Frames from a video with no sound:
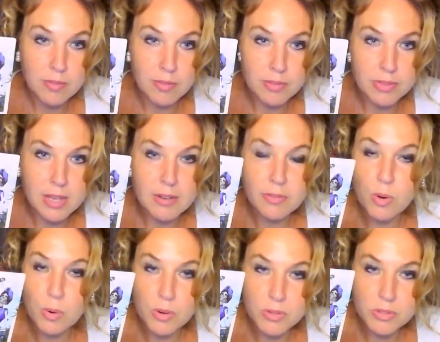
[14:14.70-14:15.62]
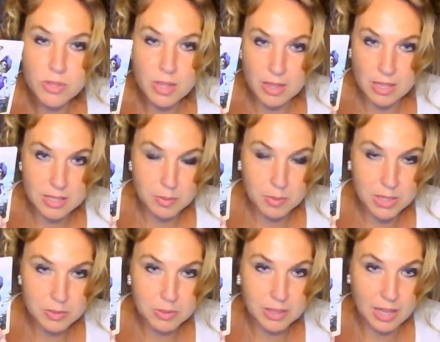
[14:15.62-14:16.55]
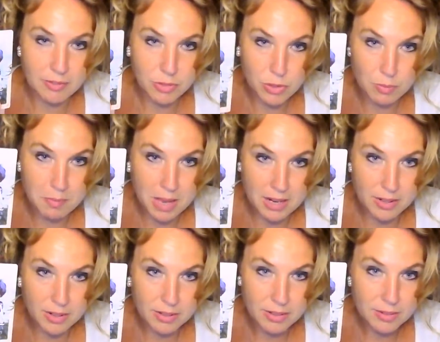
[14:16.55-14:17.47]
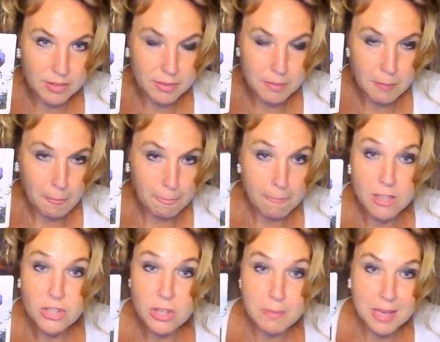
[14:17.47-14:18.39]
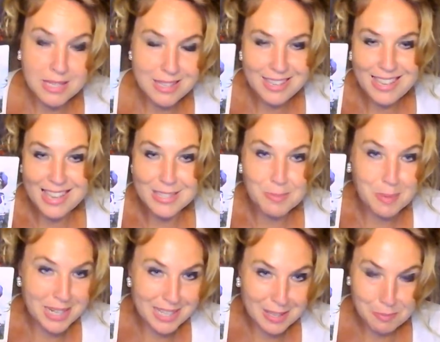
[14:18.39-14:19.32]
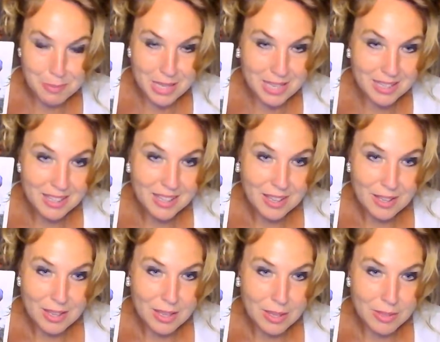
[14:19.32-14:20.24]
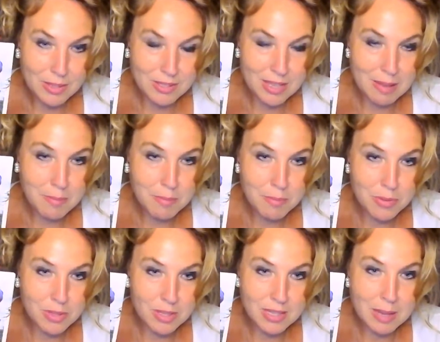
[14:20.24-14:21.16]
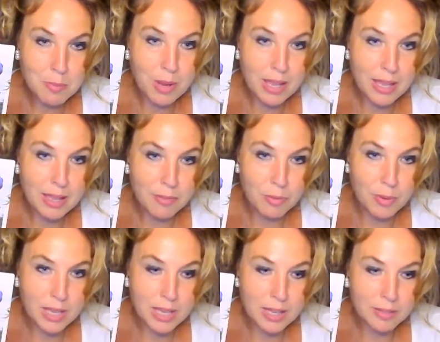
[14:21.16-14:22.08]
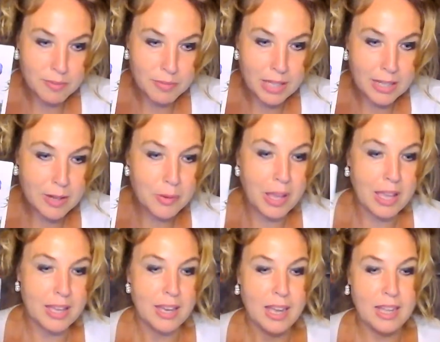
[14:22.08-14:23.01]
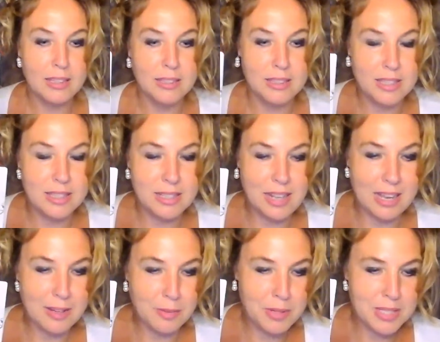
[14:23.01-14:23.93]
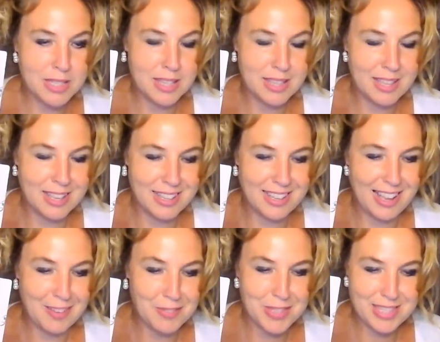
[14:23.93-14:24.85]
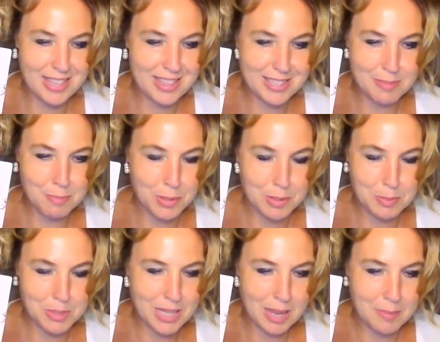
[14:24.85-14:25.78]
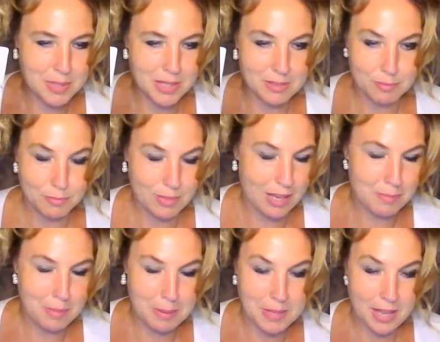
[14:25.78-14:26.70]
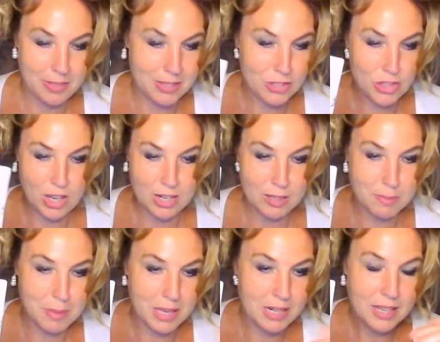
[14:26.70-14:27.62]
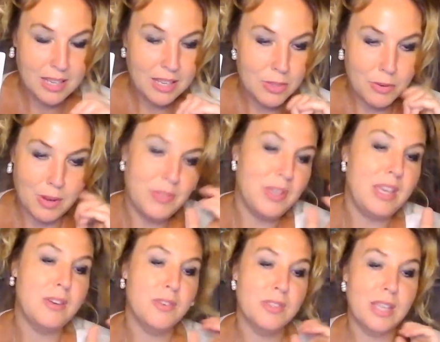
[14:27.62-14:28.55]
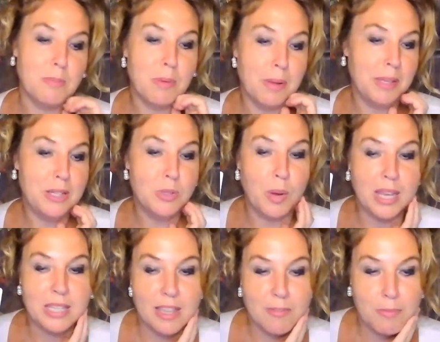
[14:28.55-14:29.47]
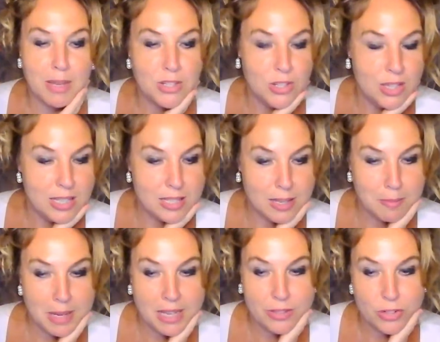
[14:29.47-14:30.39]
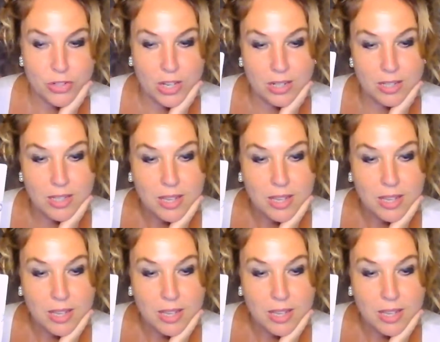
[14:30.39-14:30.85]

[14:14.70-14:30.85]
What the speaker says: that, of course, the things that we do in life do matter. She may say yes, but it can be the same way if we like, okay, I've said this multiple times on maybe not this channel, but throughout the years, like probably twice I've mentioned this on my other channel.